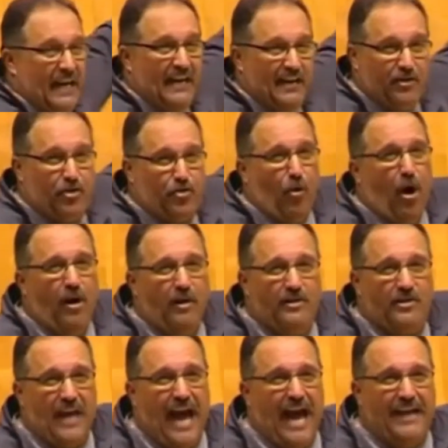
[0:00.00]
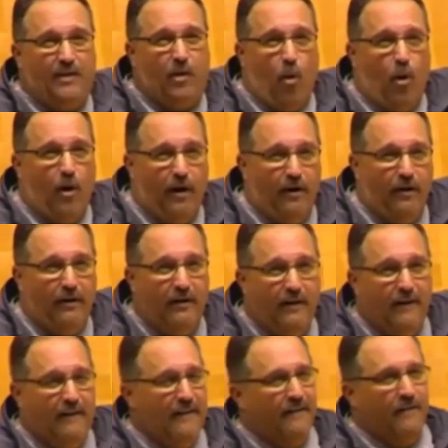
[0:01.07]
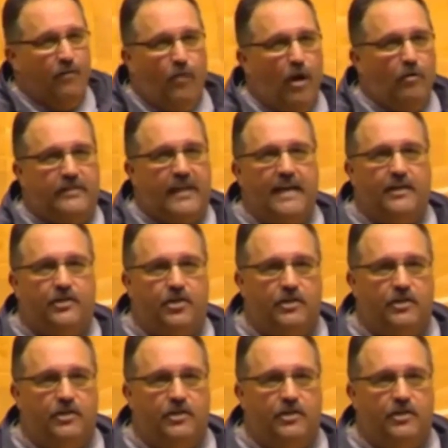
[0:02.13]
strong side corner. The rotations